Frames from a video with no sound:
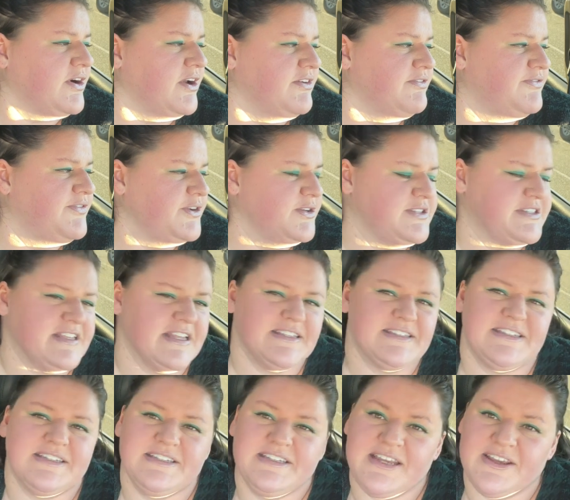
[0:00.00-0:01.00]
of food
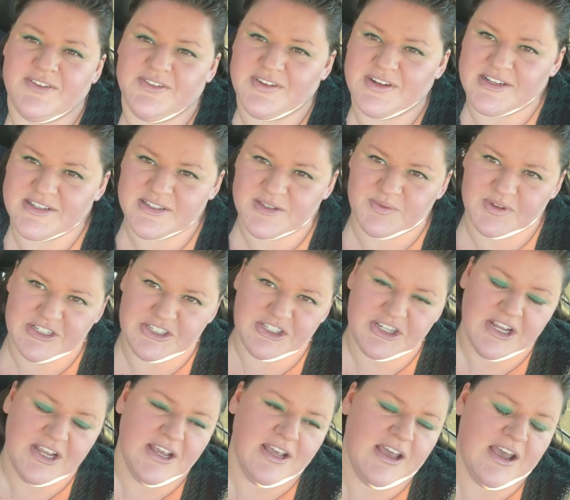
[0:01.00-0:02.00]
sensitivities, which
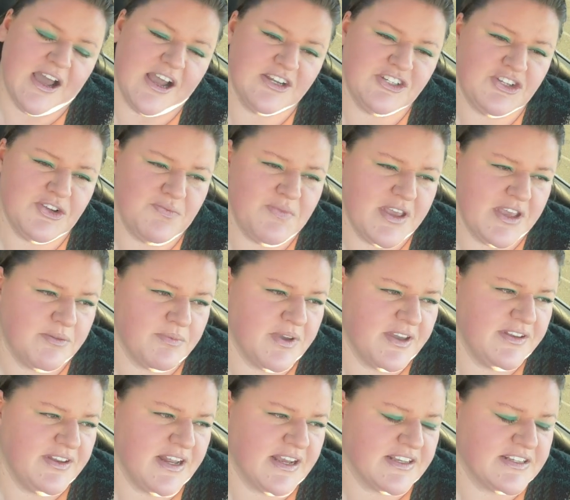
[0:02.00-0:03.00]
I should make my
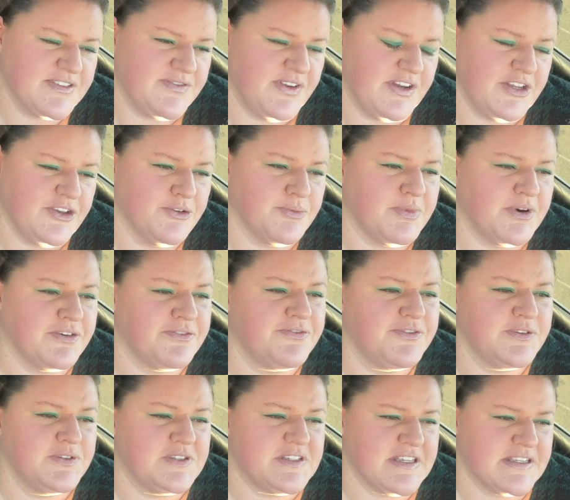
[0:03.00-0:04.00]
next video about
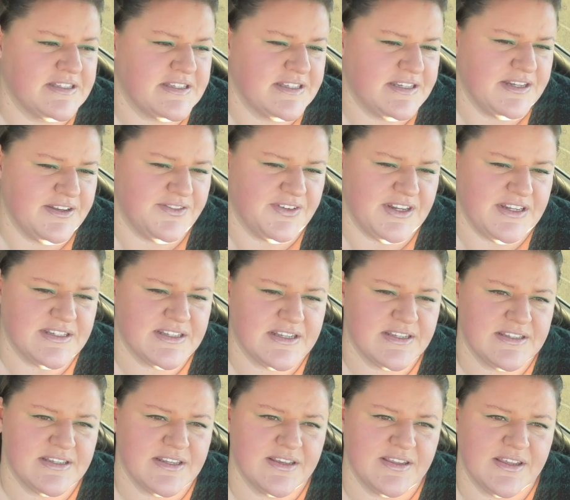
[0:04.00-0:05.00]
food sensitivities
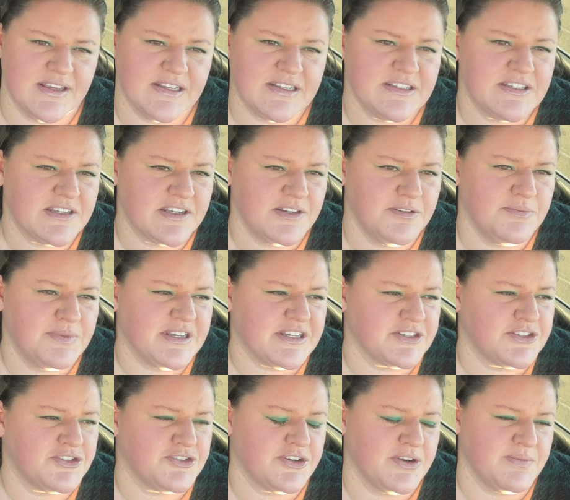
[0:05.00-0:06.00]
because I think it's going to be
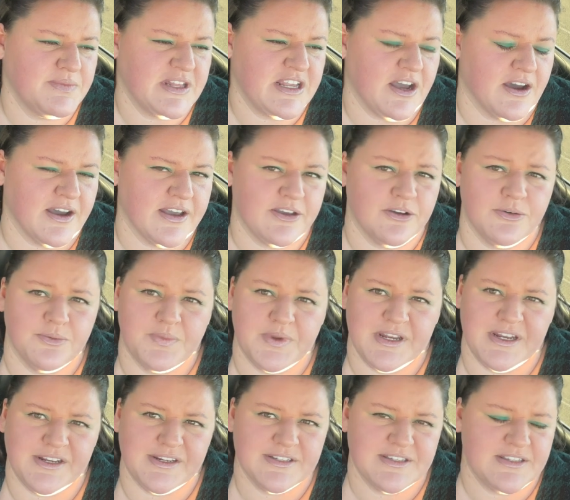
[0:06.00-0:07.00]
extremely
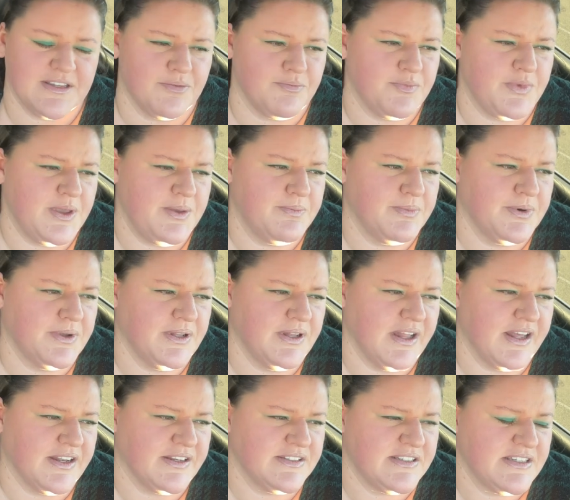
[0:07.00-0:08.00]
eye-opening to some people.
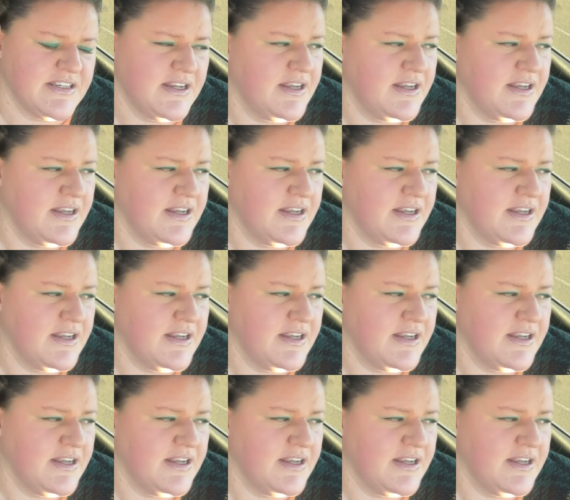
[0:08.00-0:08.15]
And